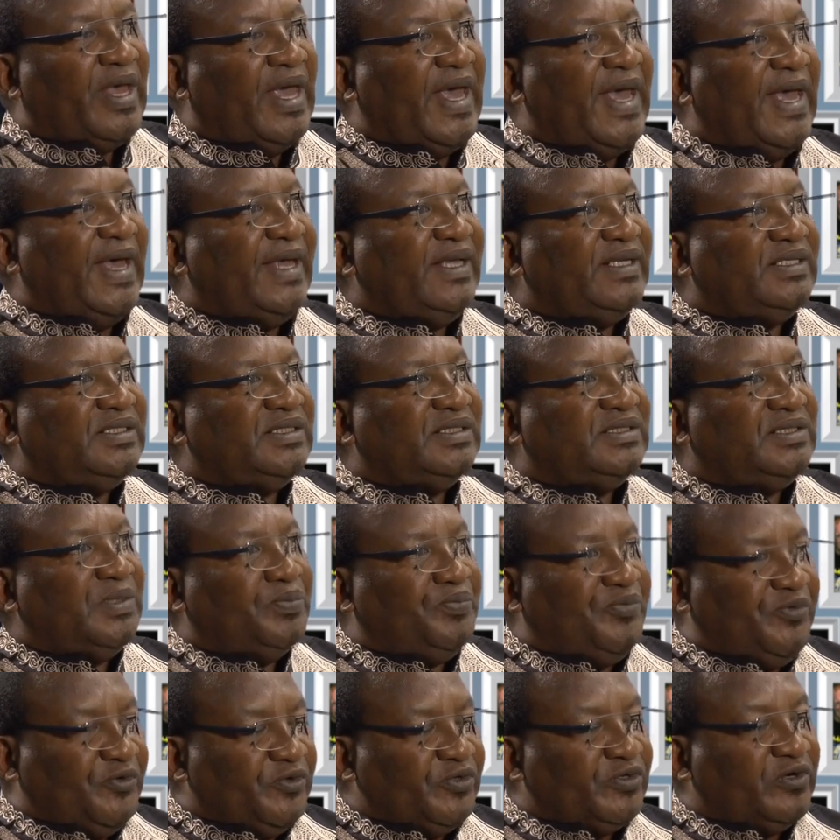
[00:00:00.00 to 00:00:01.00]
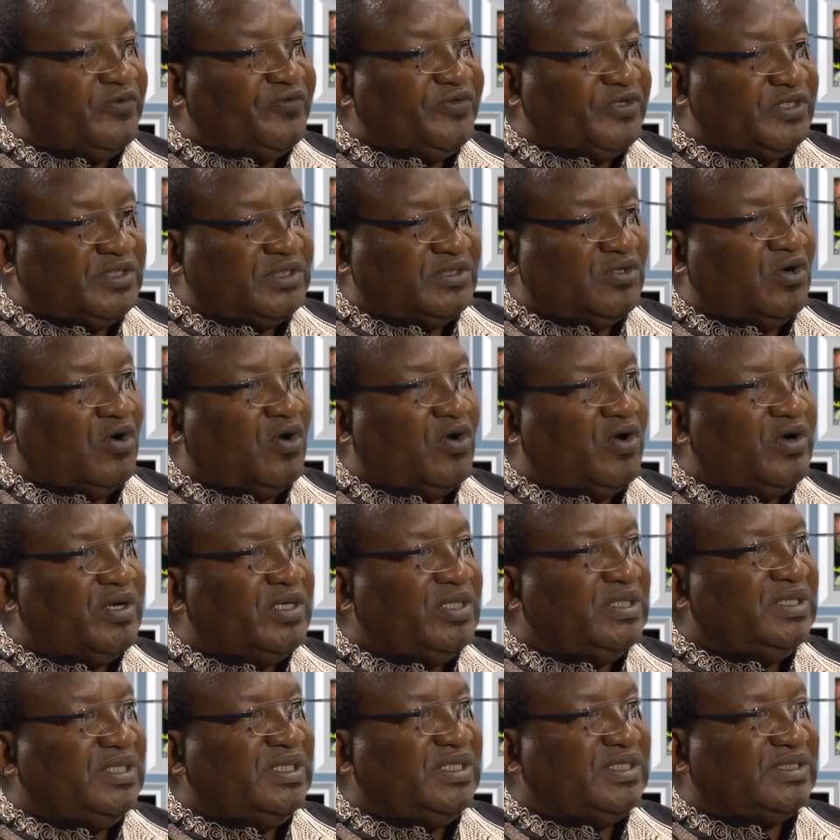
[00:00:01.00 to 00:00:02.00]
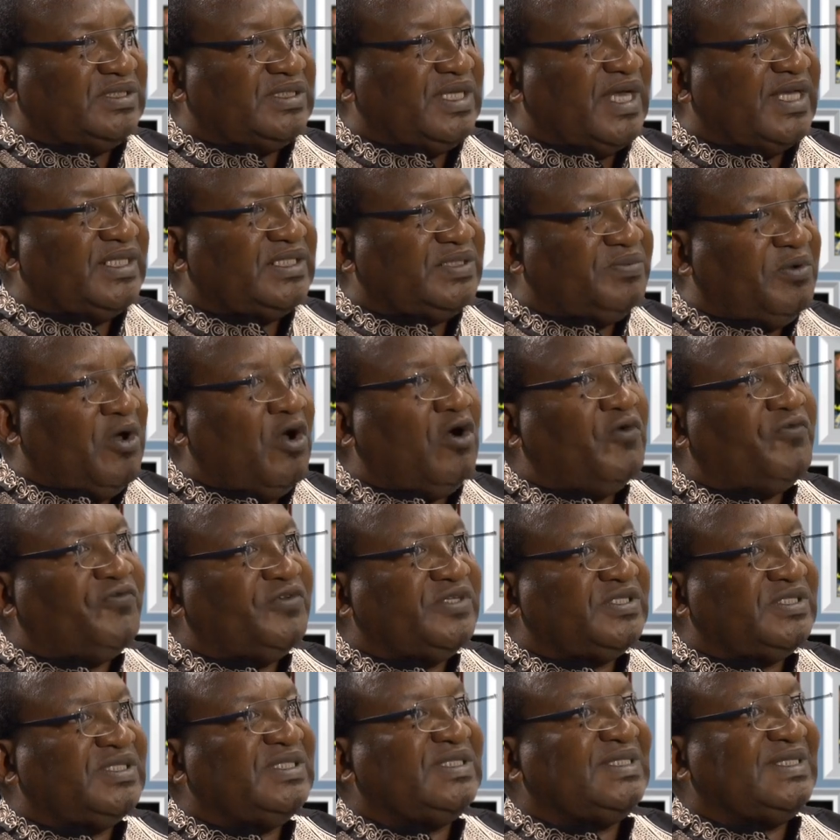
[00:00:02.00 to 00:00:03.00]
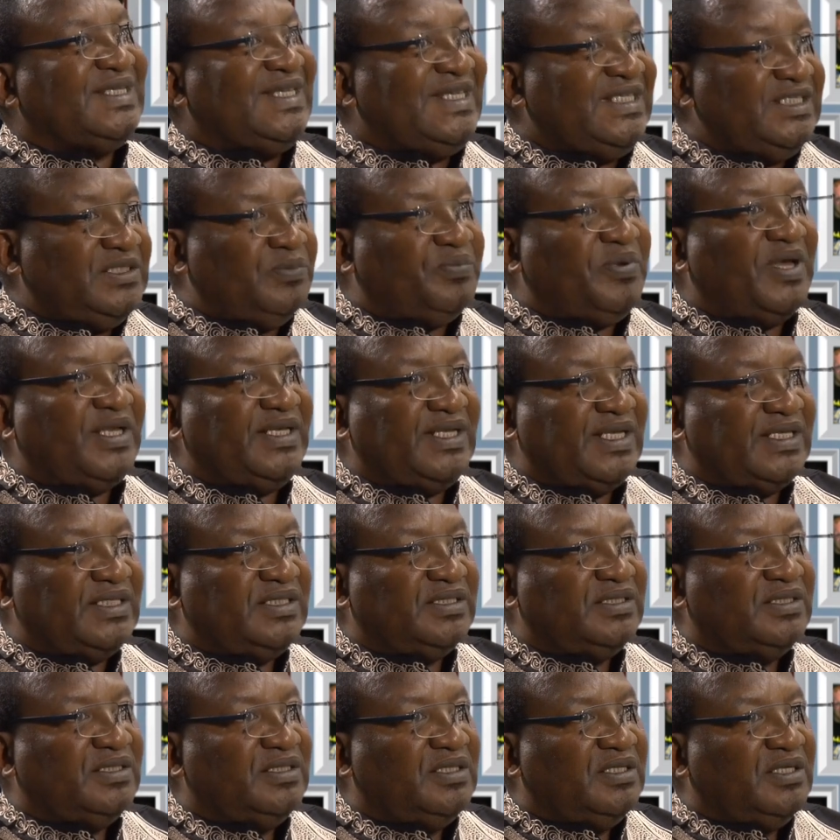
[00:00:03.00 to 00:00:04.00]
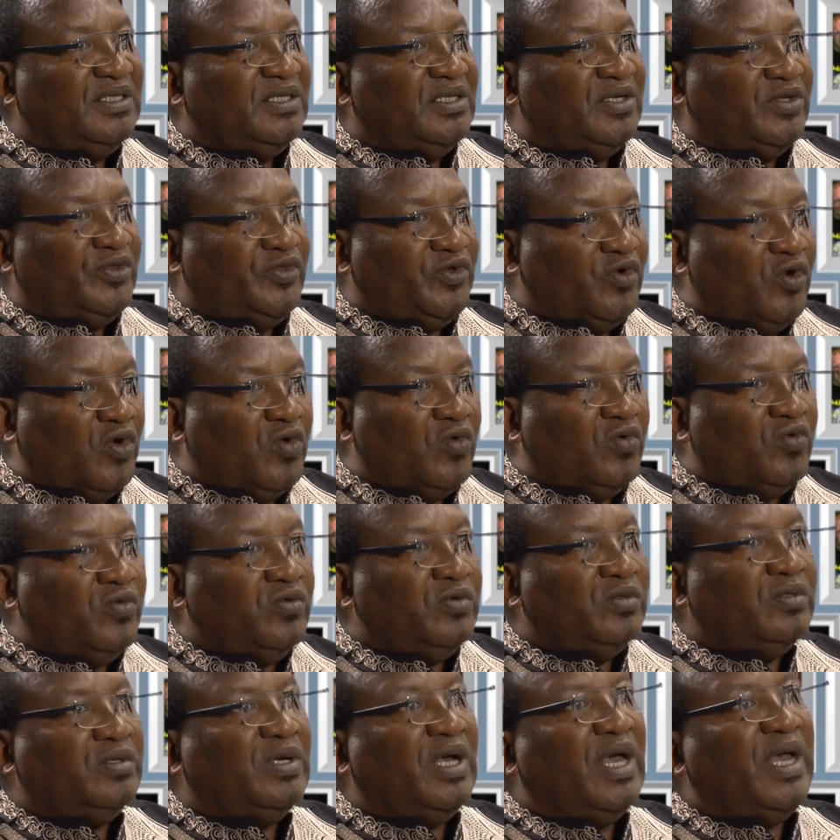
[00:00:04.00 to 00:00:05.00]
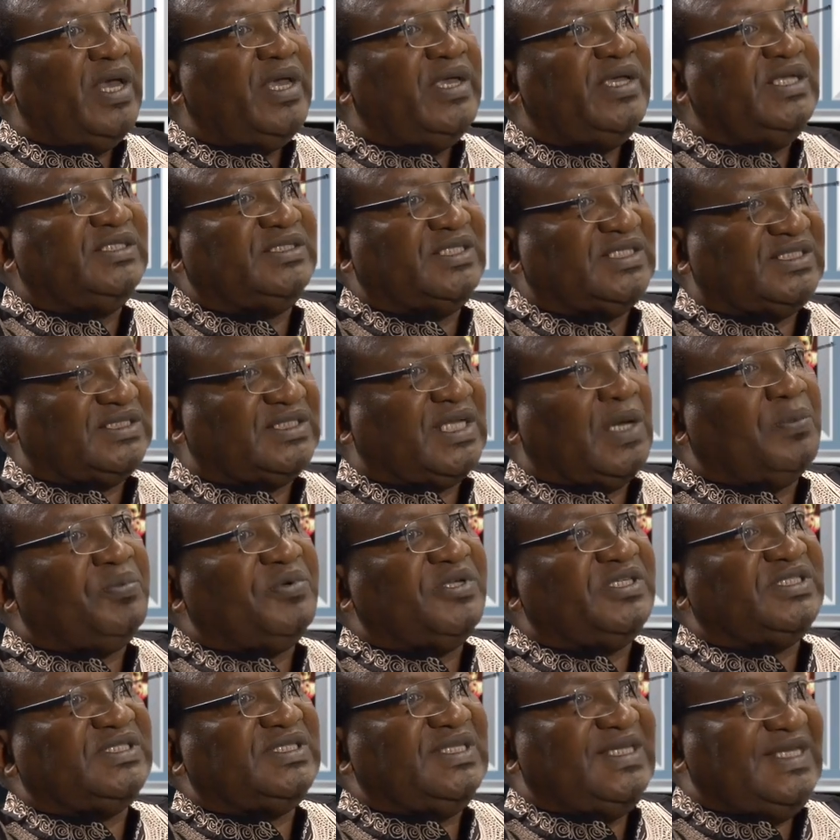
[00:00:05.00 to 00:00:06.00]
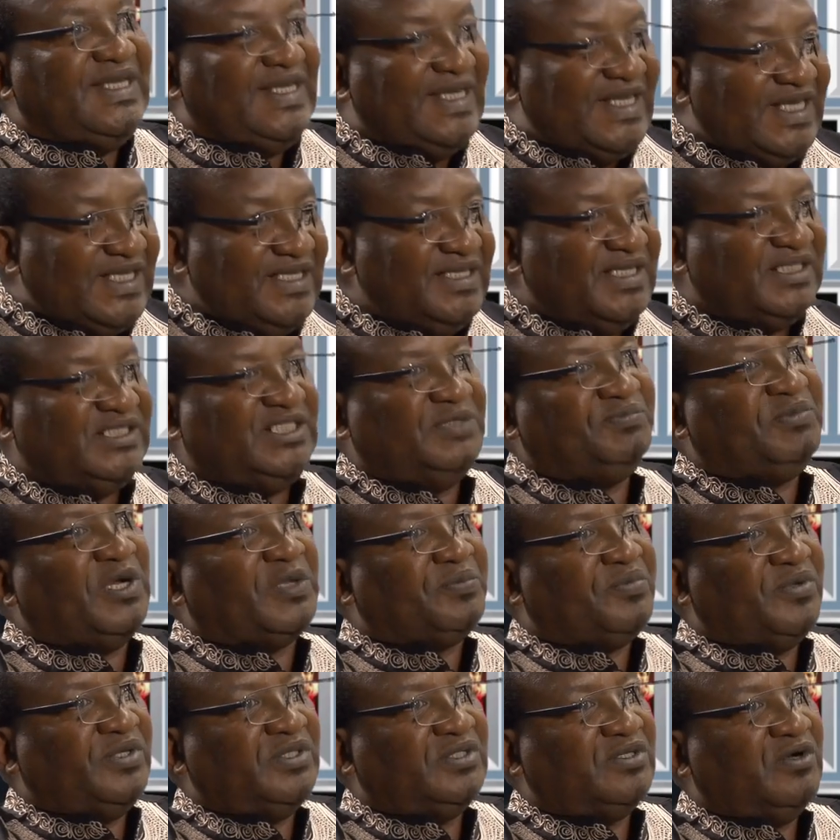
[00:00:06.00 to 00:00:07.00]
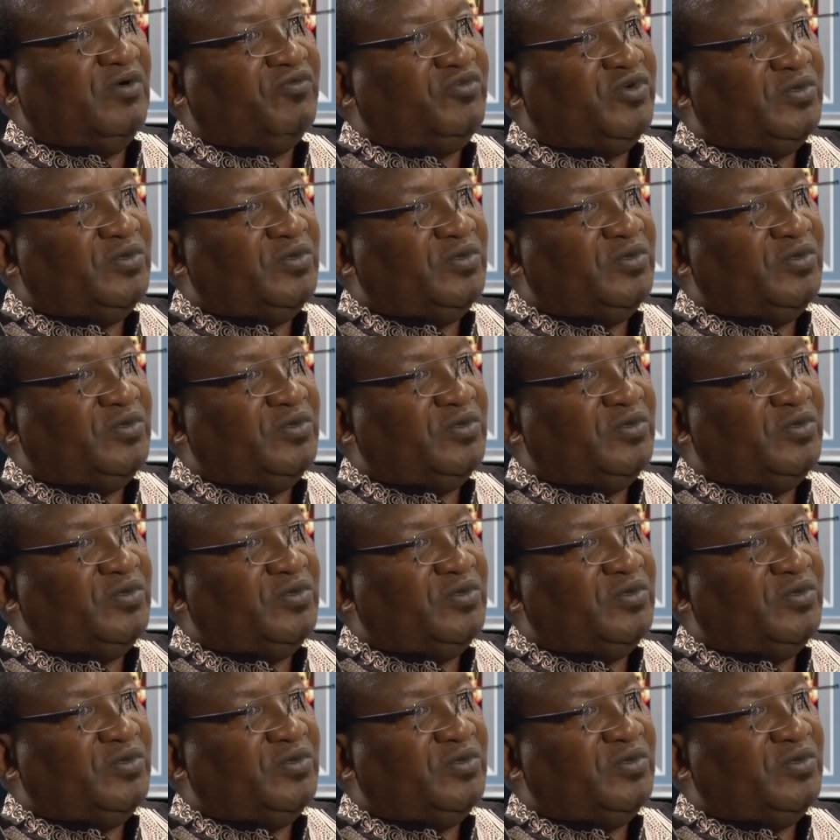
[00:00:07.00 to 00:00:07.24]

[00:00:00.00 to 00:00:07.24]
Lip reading: And the beauty of it all is that my office is independent, though it's established in the Department of